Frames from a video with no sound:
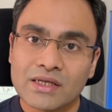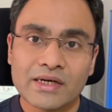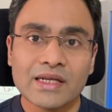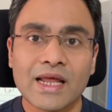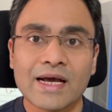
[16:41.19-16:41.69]

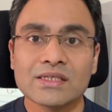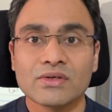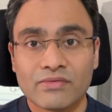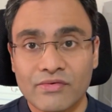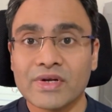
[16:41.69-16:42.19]
30
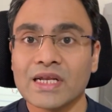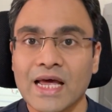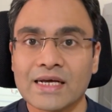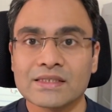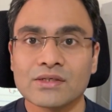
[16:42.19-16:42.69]
lakhs, 50
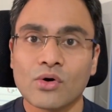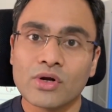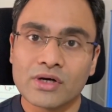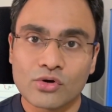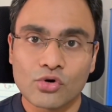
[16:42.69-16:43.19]
lakhs
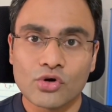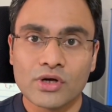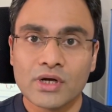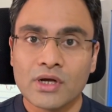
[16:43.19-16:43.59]
or a crore,